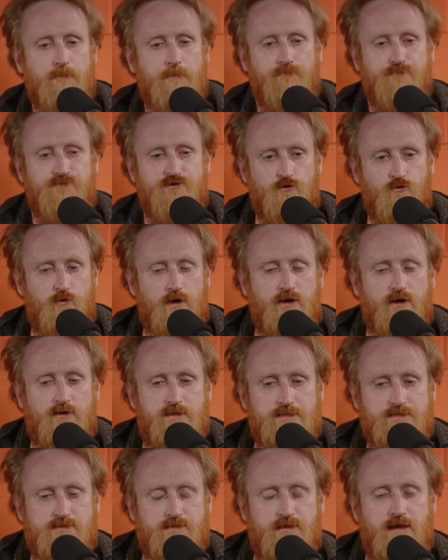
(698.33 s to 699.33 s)
to where
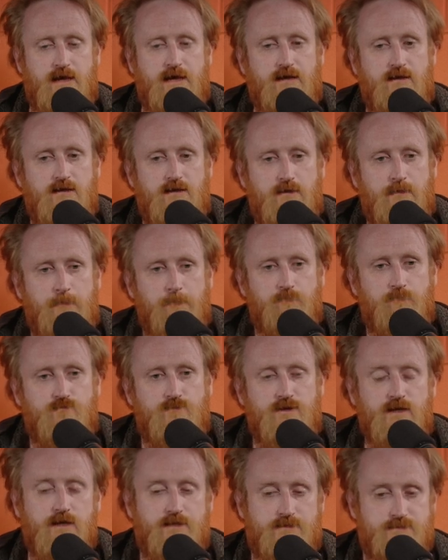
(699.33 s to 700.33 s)
it's like
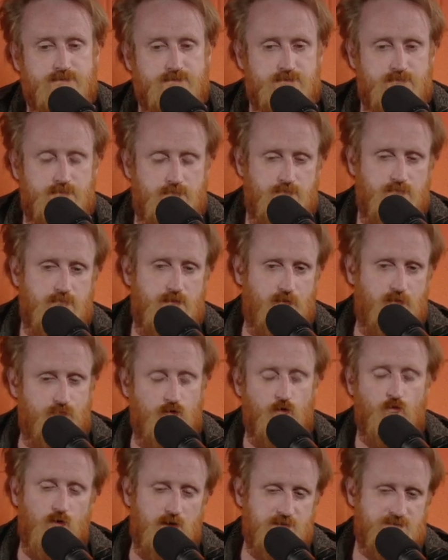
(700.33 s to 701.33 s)
it's if
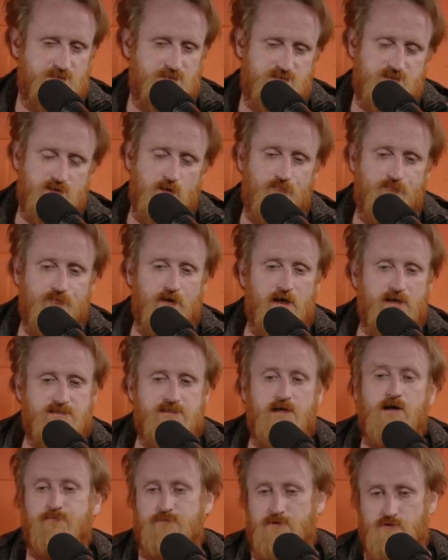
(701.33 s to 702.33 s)
it wasn't so
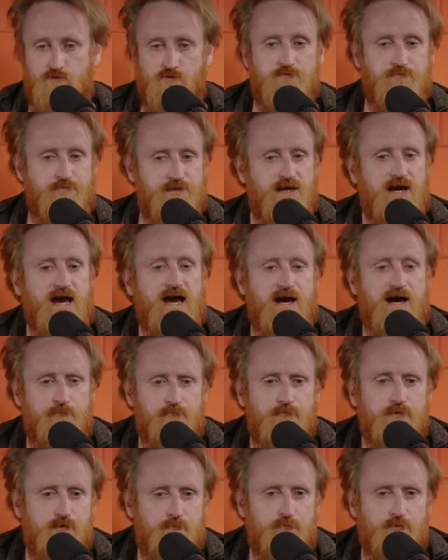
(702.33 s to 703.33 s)
fucked up it would be
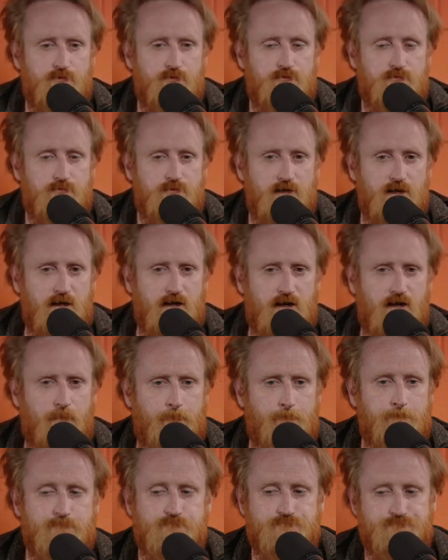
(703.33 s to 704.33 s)
admirable
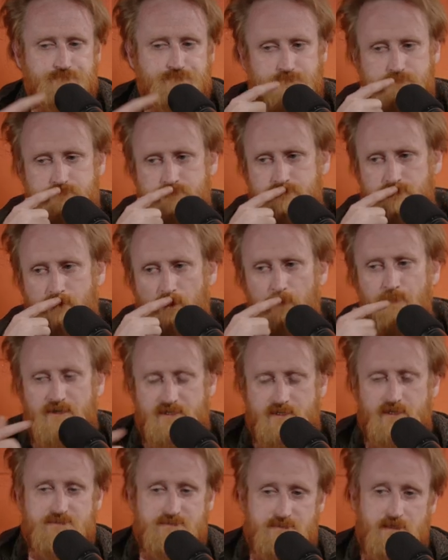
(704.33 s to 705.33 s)
um
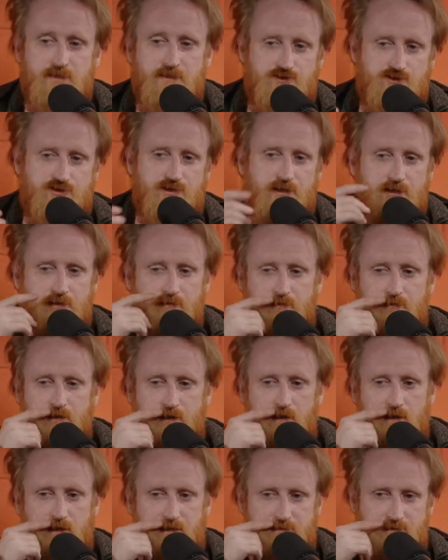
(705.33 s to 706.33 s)
because she
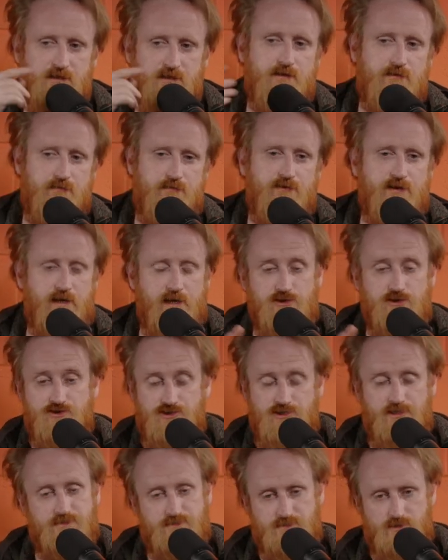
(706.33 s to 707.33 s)
at the end of the day
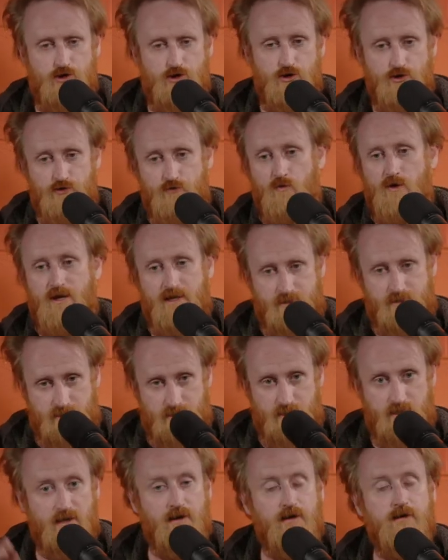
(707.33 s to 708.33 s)
she is
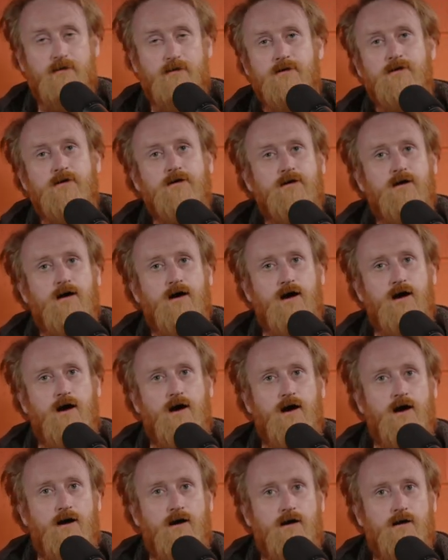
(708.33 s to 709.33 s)
hoodwinking
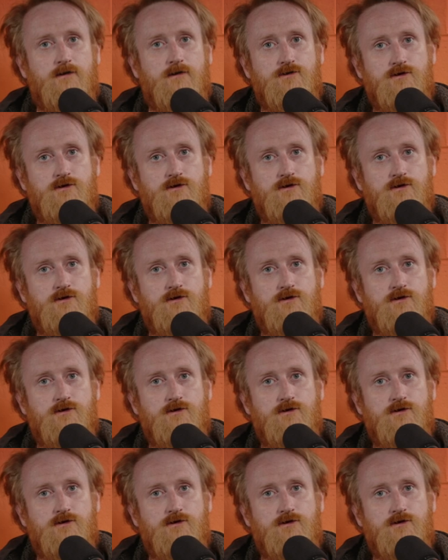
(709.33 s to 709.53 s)
uh